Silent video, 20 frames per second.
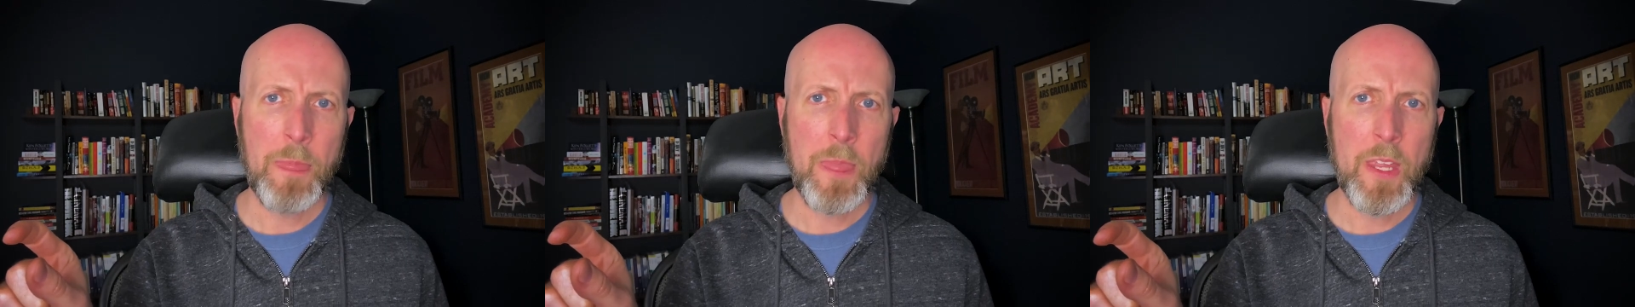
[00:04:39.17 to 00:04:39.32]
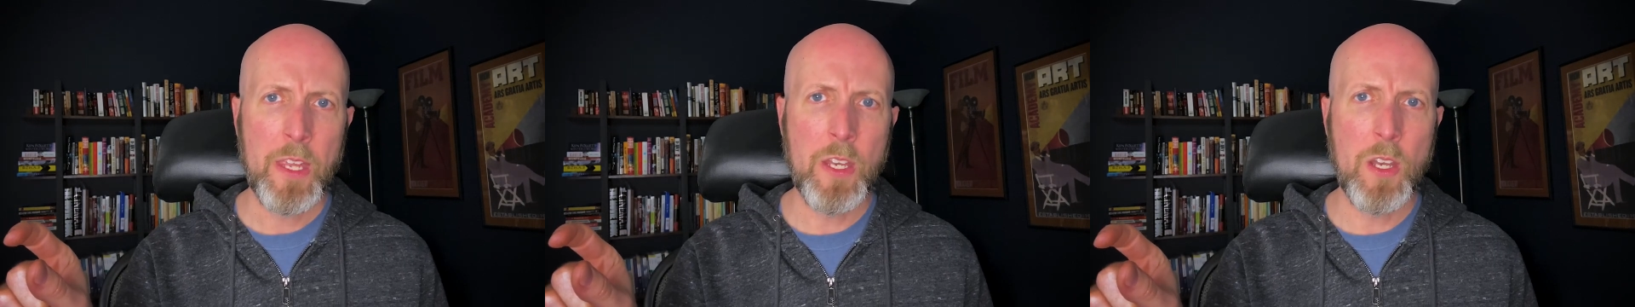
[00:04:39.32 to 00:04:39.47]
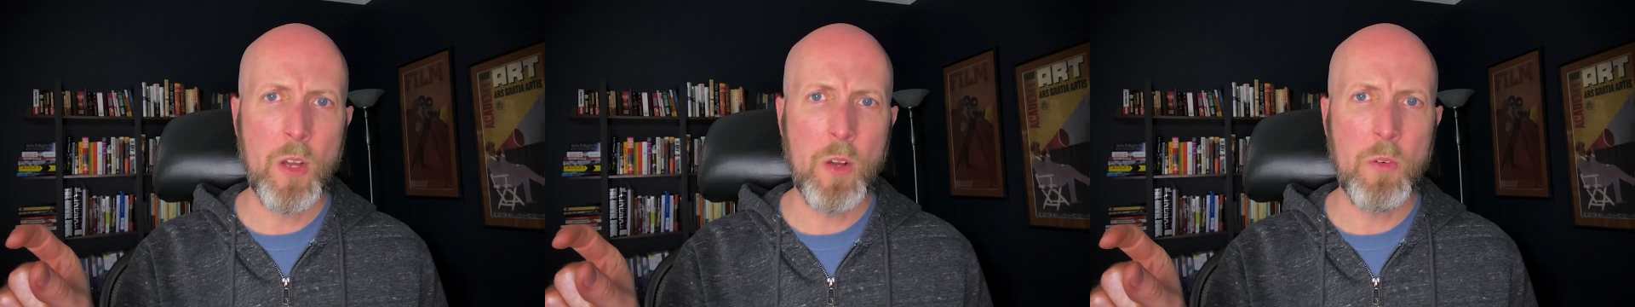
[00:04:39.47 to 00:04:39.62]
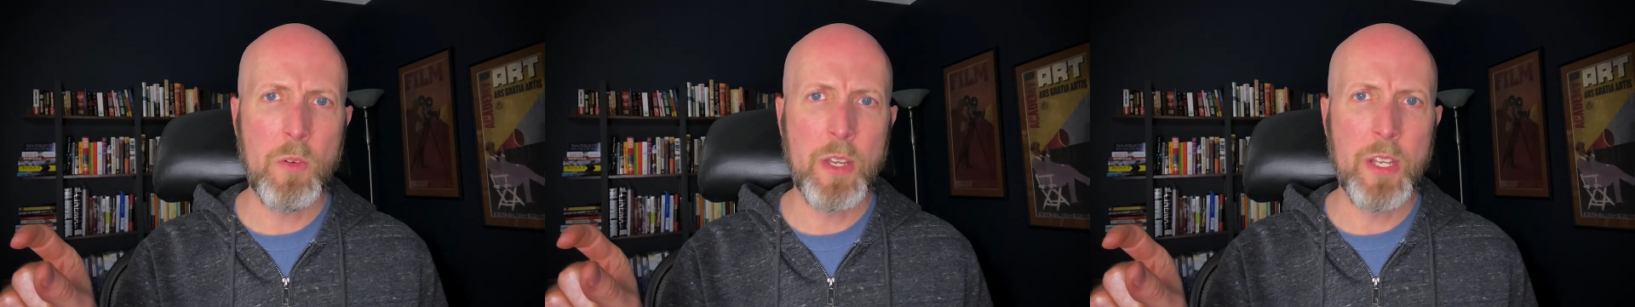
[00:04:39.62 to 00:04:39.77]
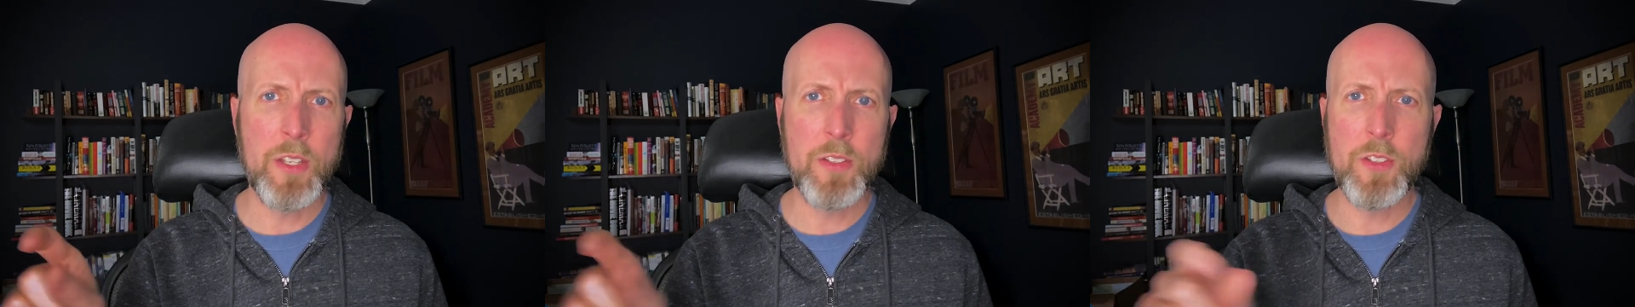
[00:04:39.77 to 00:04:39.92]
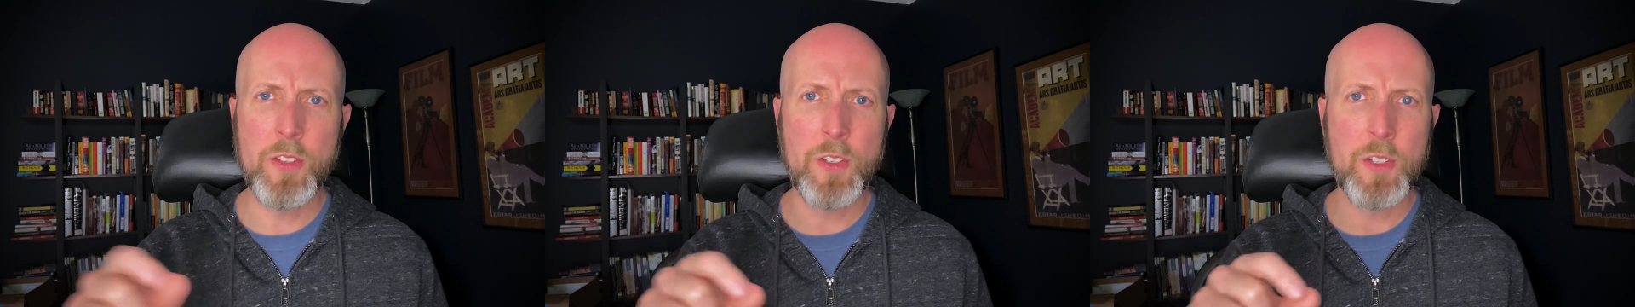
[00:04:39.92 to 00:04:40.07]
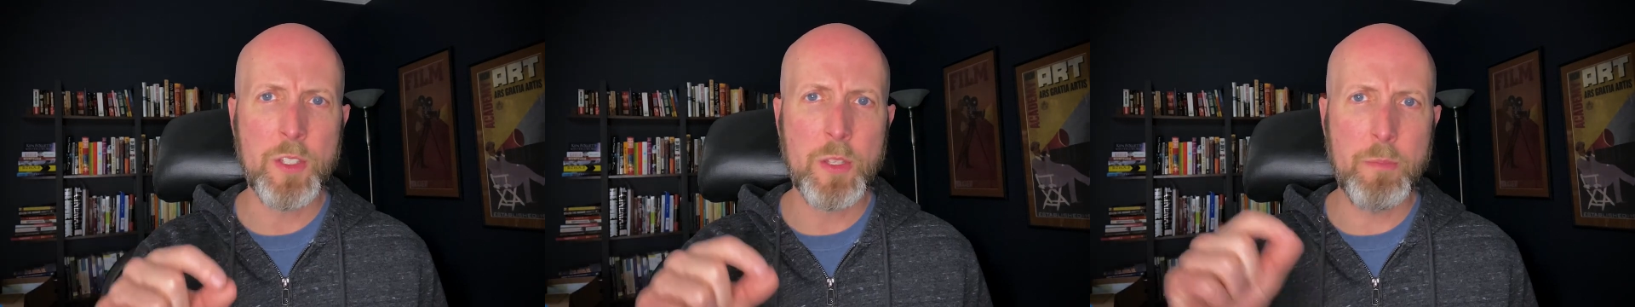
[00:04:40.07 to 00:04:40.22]
you know, it
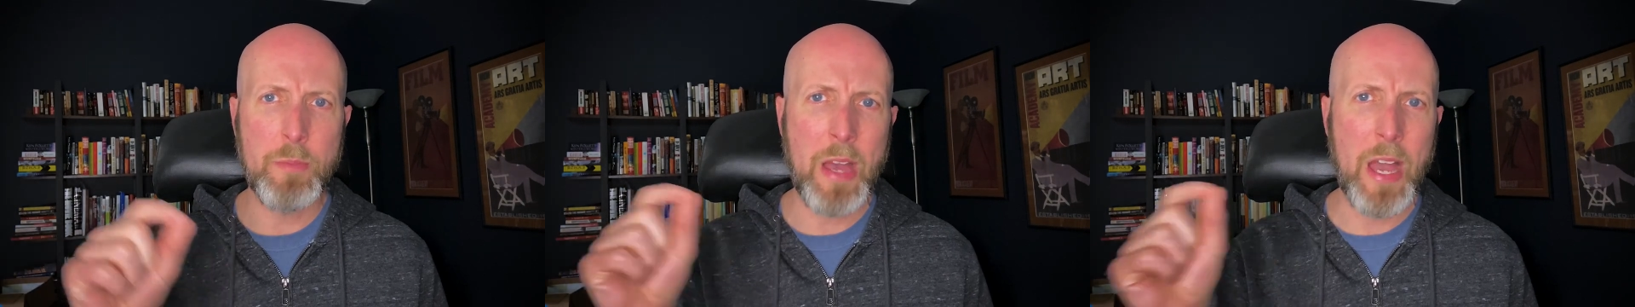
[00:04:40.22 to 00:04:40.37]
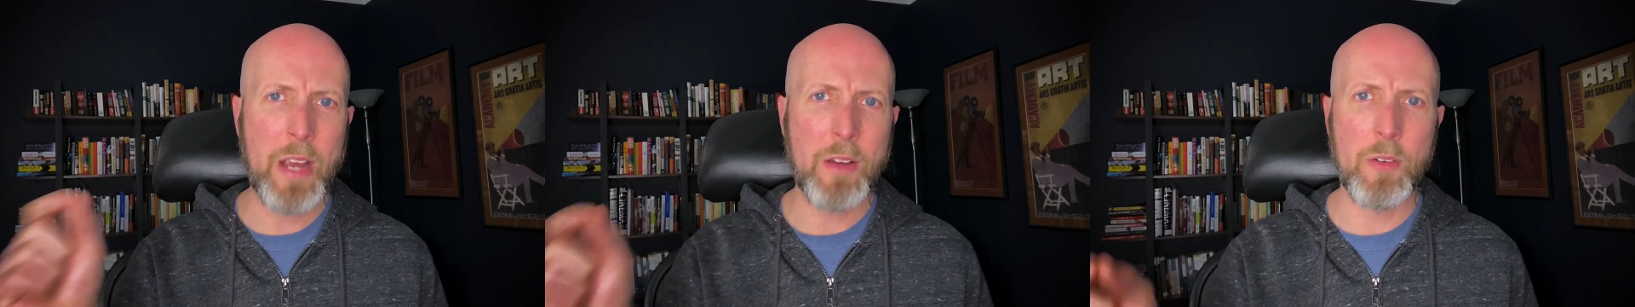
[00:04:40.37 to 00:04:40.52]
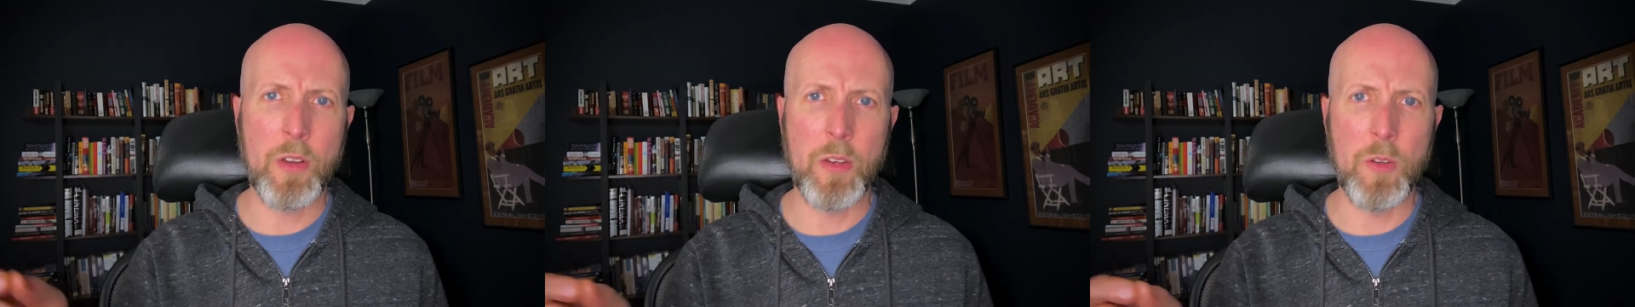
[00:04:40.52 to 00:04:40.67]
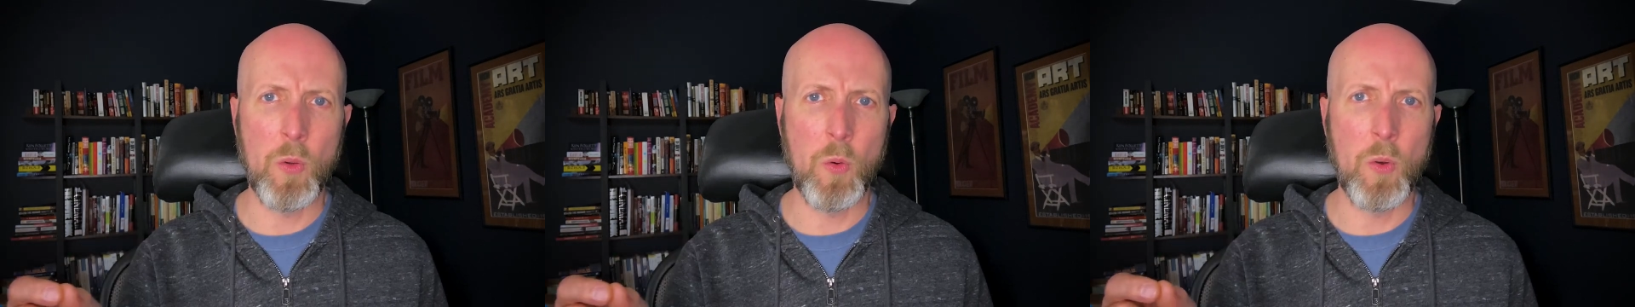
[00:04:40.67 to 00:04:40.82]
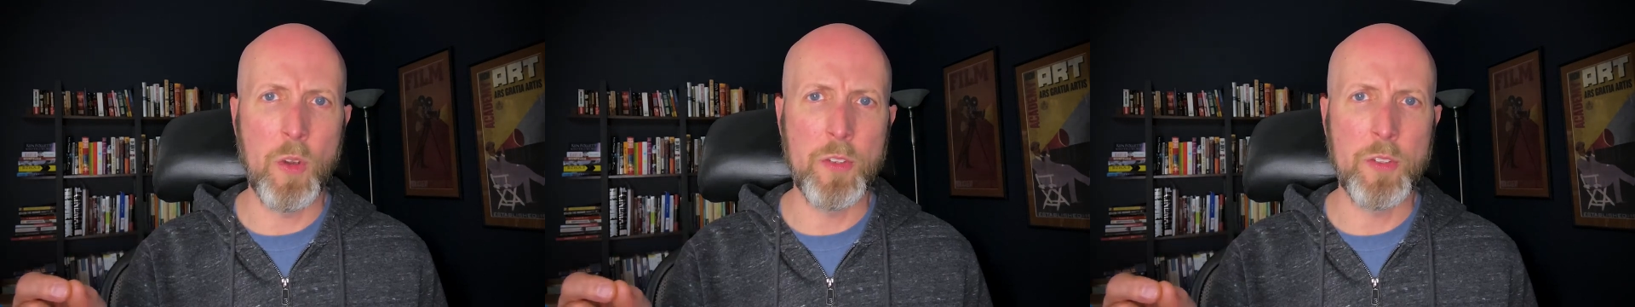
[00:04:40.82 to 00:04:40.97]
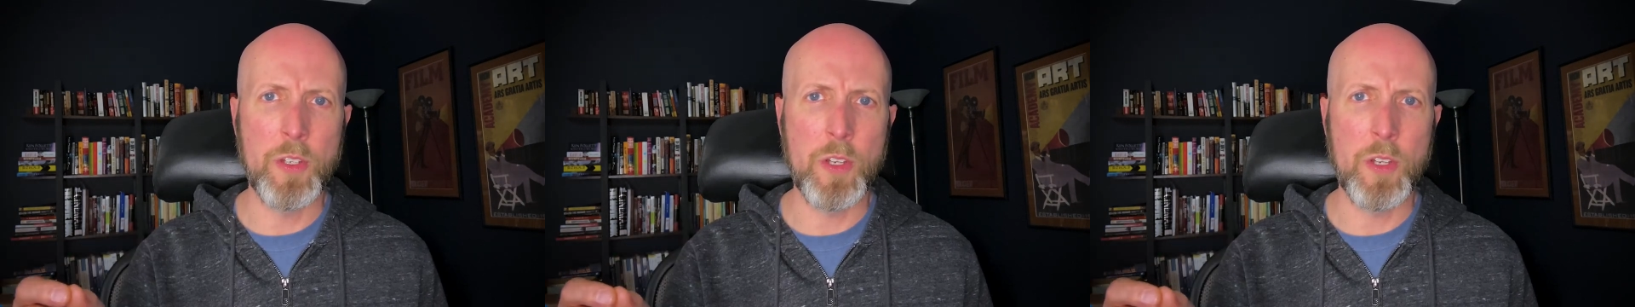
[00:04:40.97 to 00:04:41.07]
isn't just the background noise.